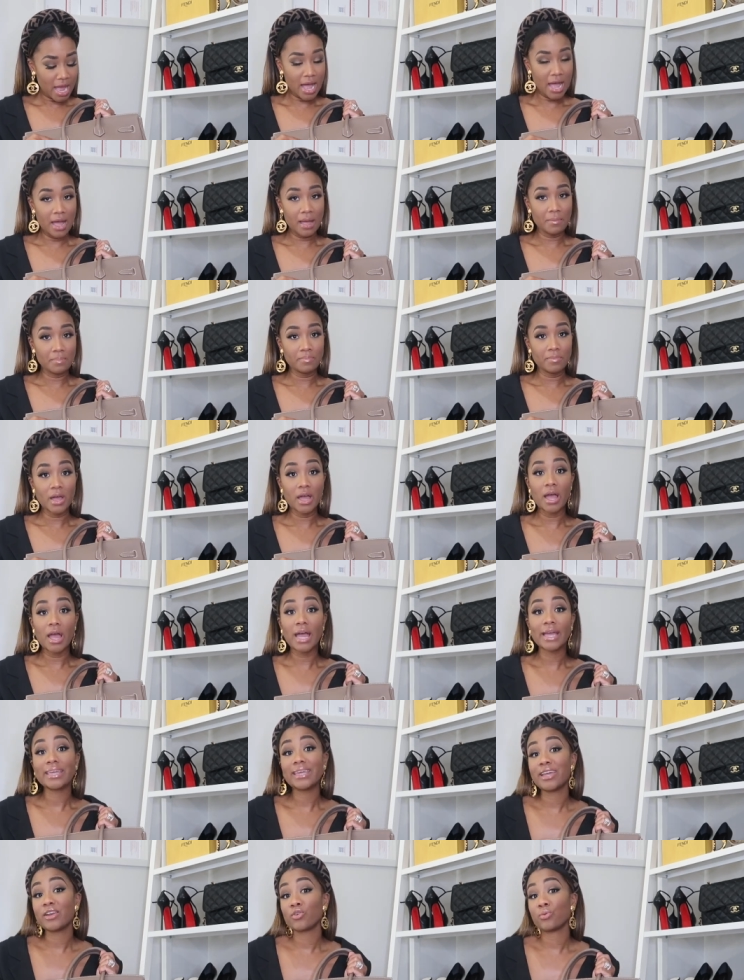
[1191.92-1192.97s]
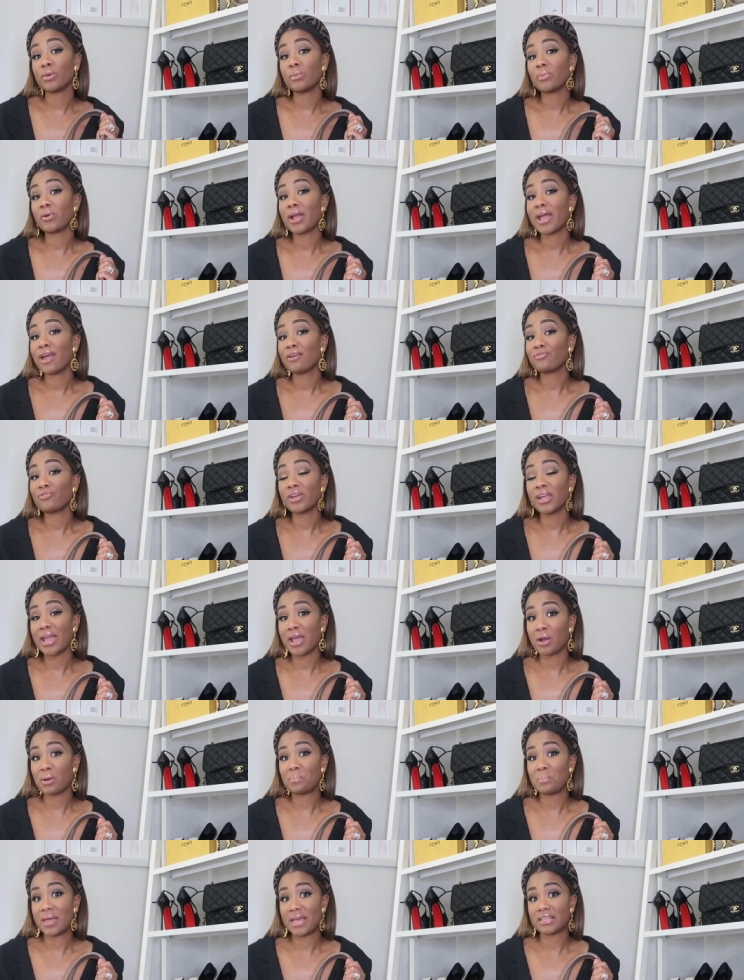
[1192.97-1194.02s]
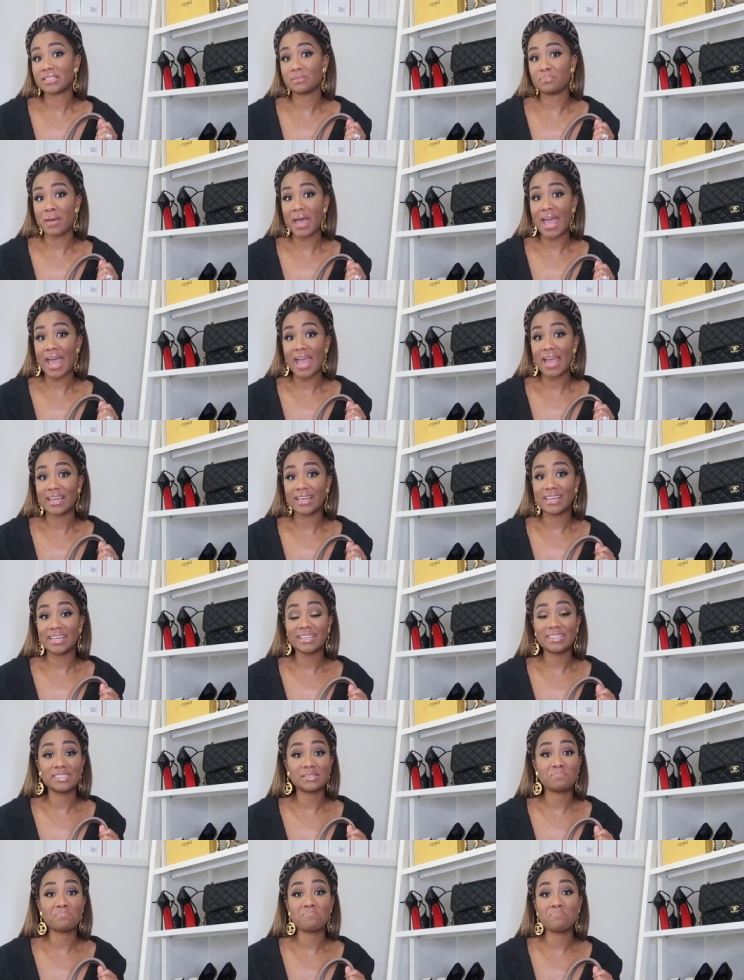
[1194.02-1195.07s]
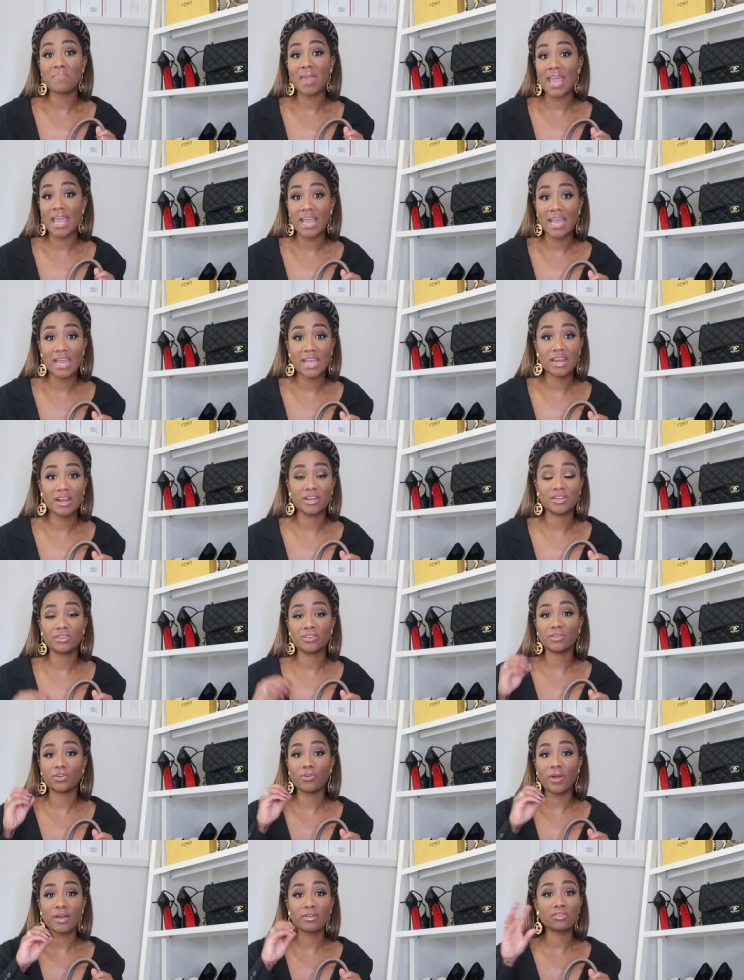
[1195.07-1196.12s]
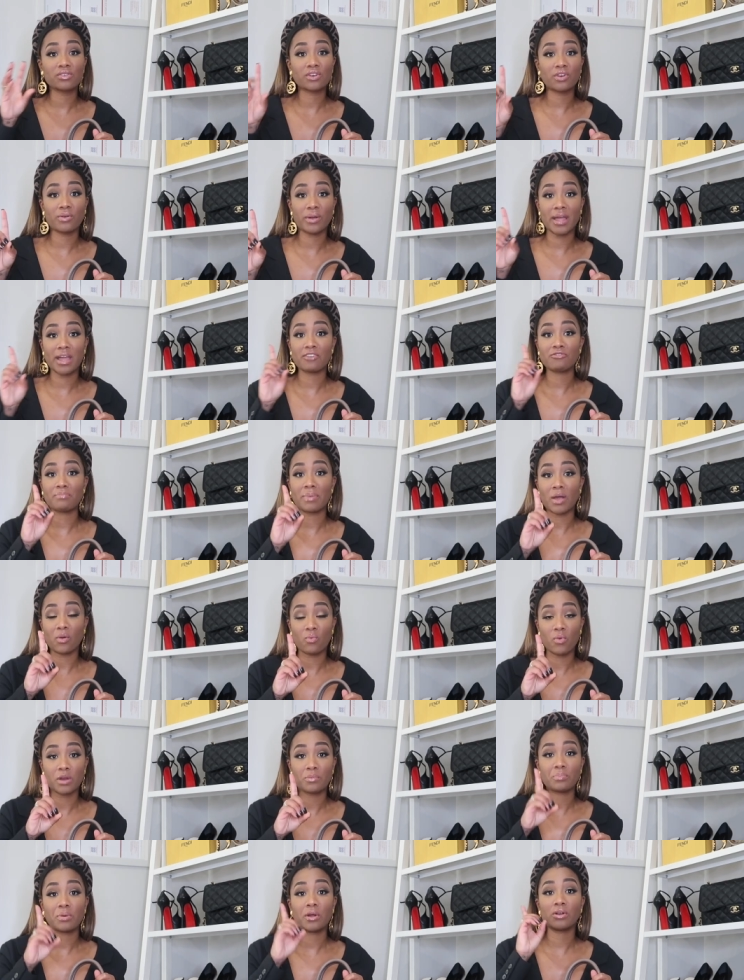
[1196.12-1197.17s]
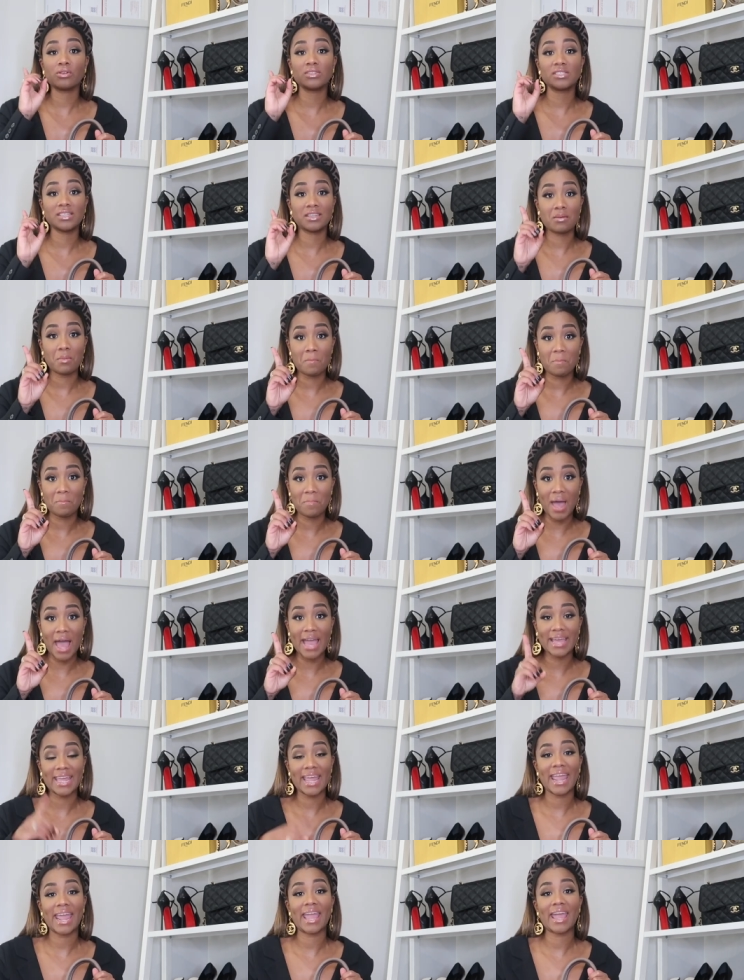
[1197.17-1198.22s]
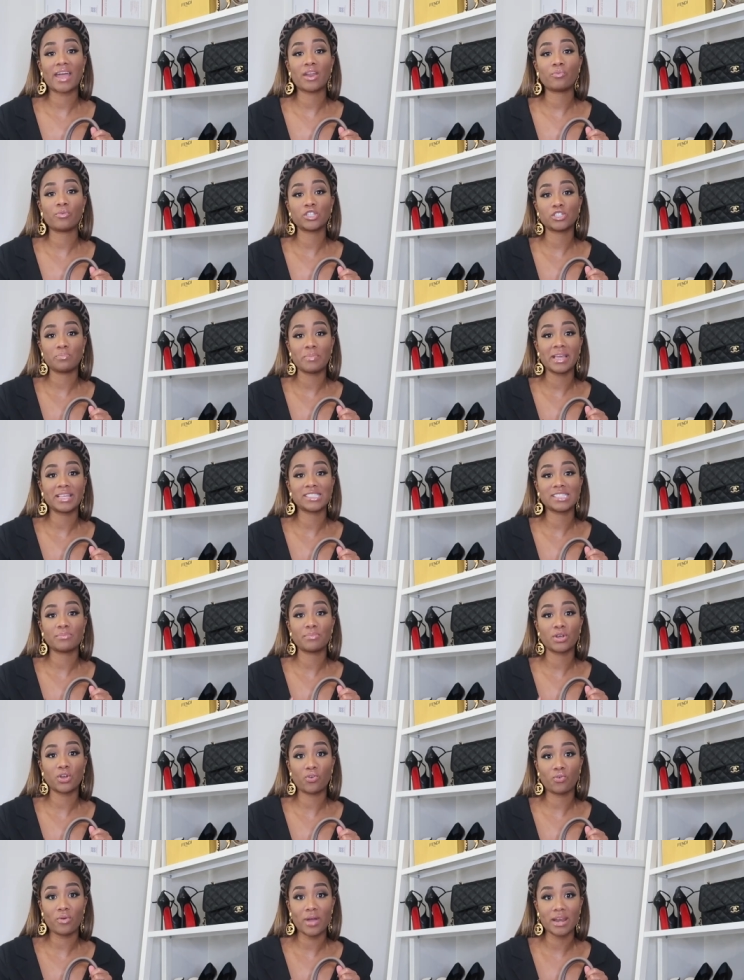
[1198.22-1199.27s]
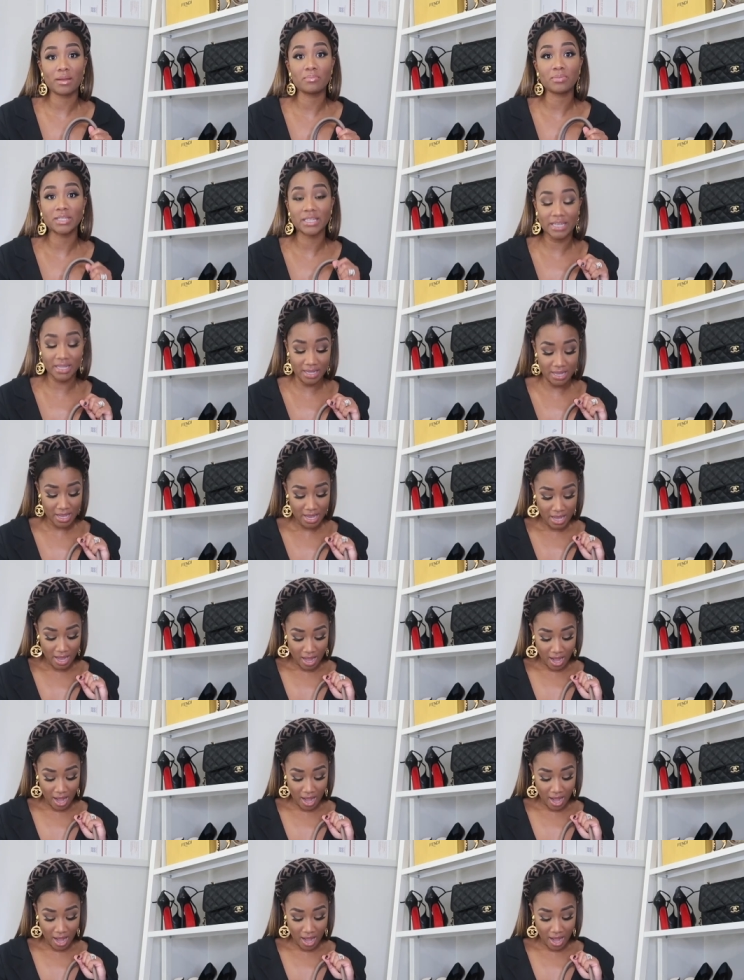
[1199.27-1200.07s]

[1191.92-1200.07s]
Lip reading: Again, remember, every Hermes bag is made cradle to grave by one person by hand, which makes them incredibly,